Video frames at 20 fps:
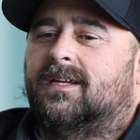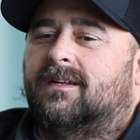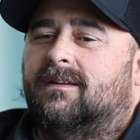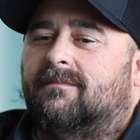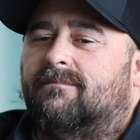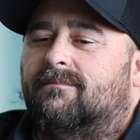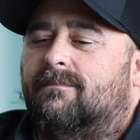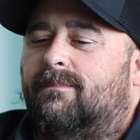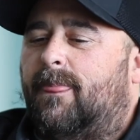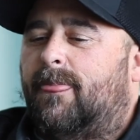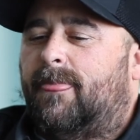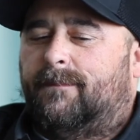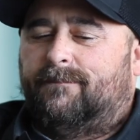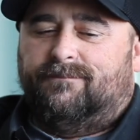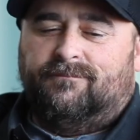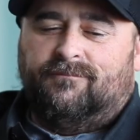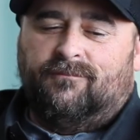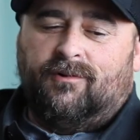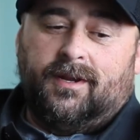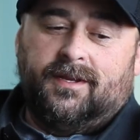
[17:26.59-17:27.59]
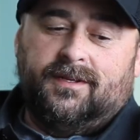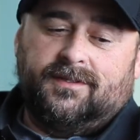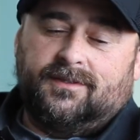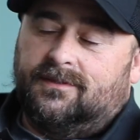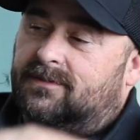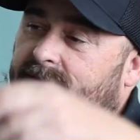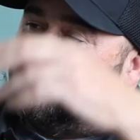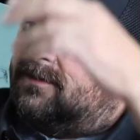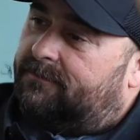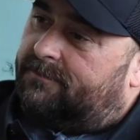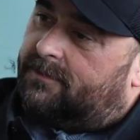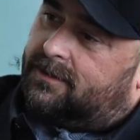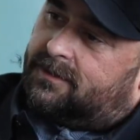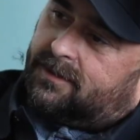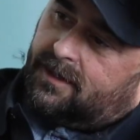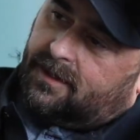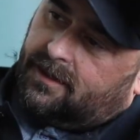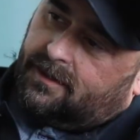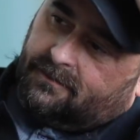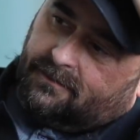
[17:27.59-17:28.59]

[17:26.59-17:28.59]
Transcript: and rice and stuff like that.